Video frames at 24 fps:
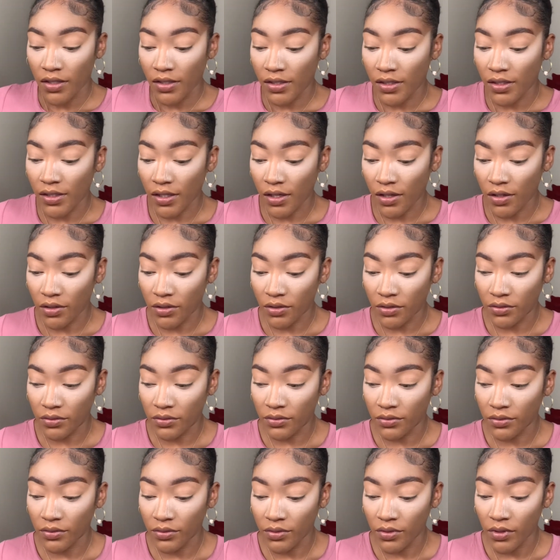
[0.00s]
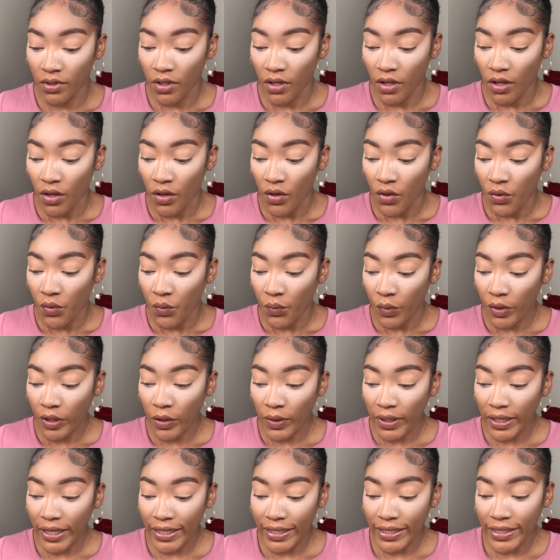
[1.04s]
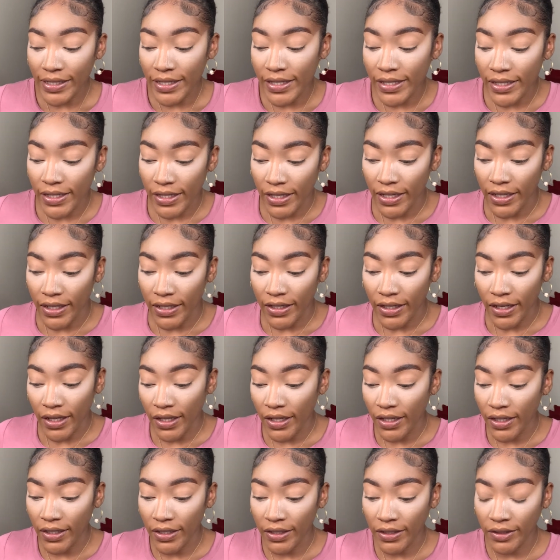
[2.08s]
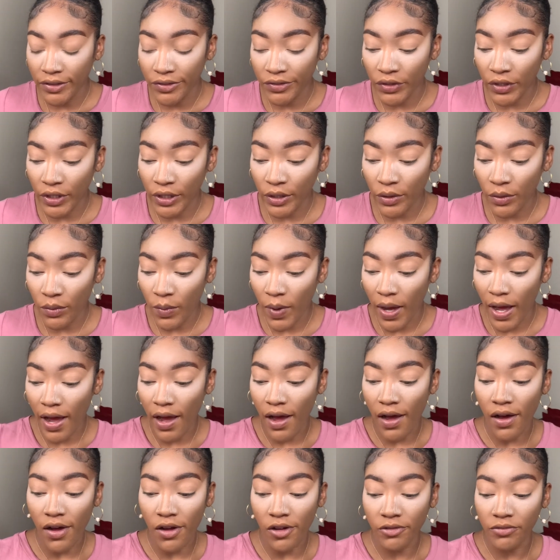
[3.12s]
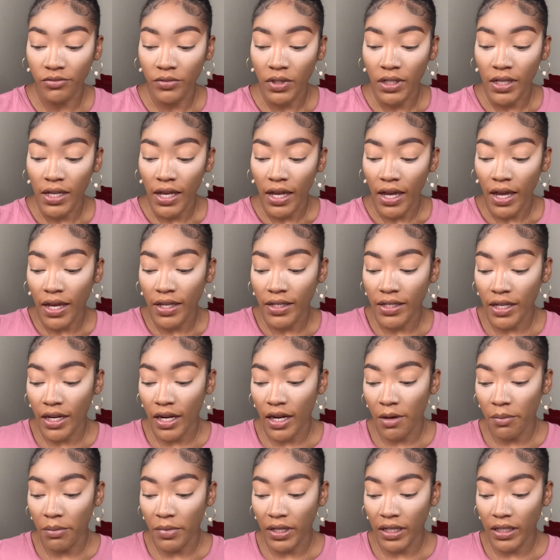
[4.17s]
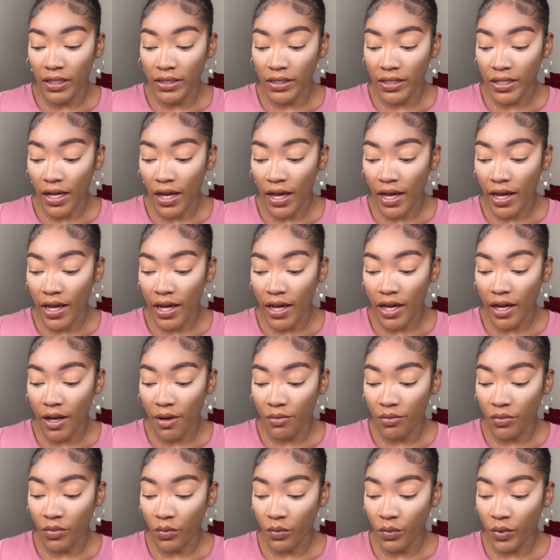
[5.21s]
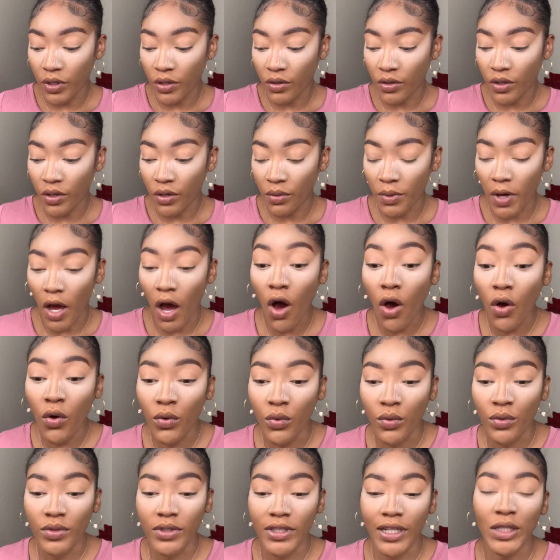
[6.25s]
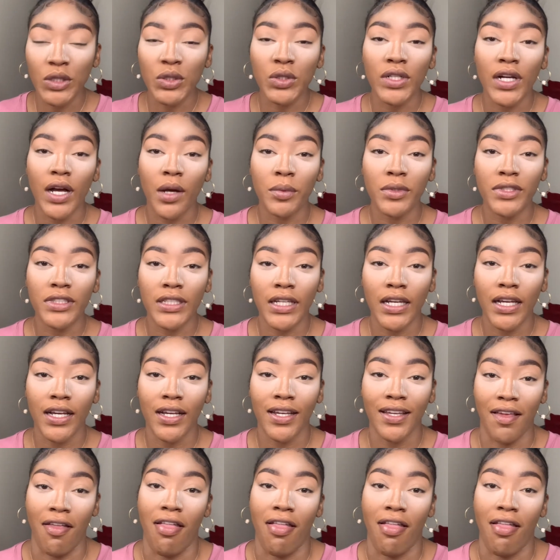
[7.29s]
So we're gonna let this sit for a little while. And then in the meantime, we're gonna go, with, oh, that's what I was saying.